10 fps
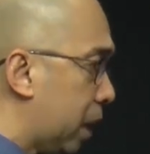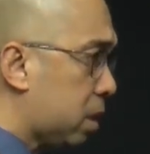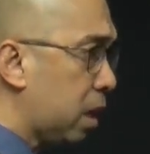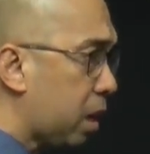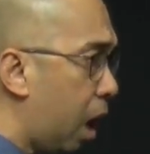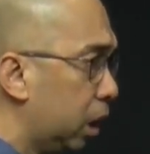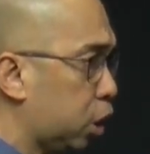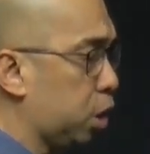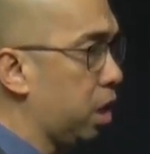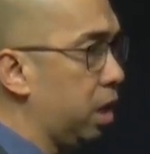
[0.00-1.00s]
That's the
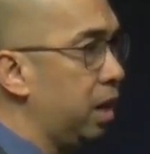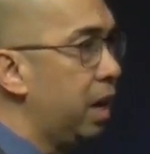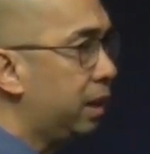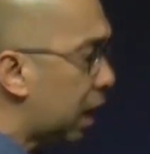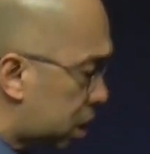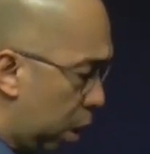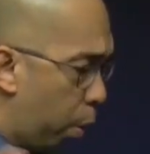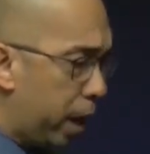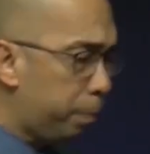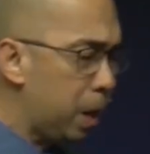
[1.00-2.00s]
culture. That's the
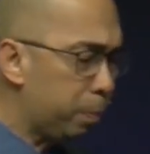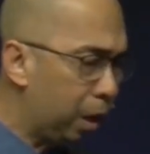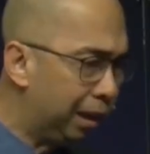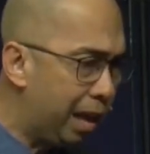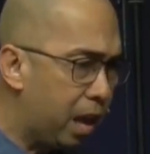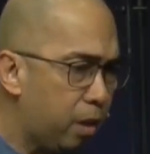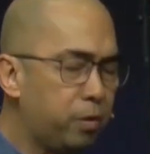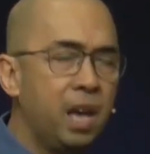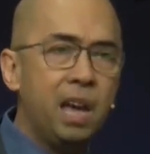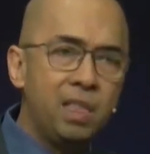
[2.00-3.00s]
way people
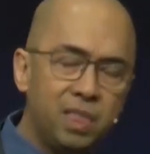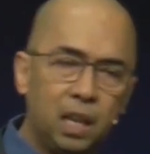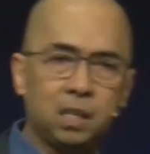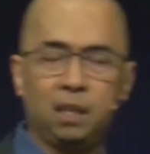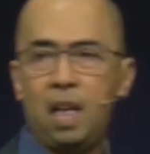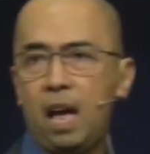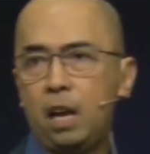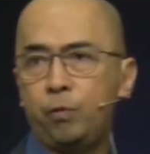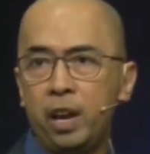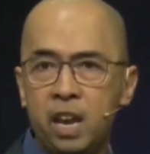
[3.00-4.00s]
live in this
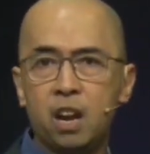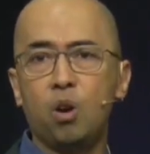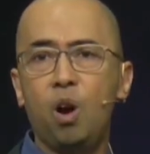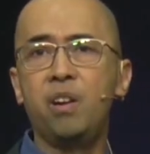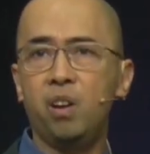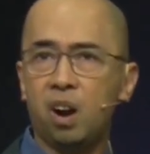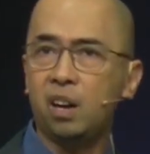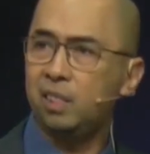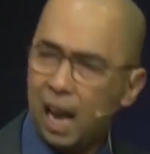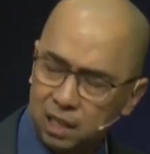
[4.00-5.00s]
life here on
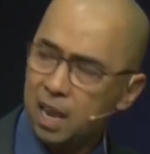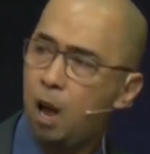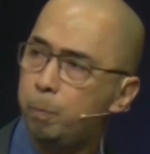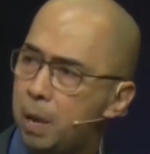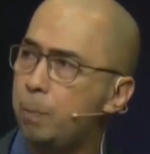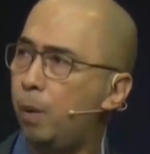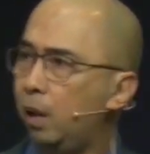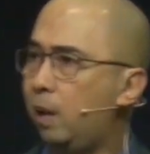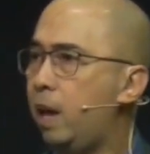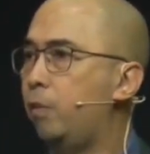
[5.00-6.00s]
earth. That's how
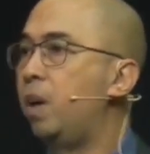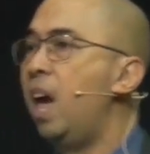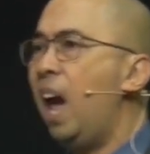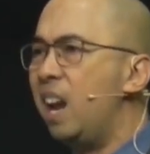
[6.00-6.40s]
people live.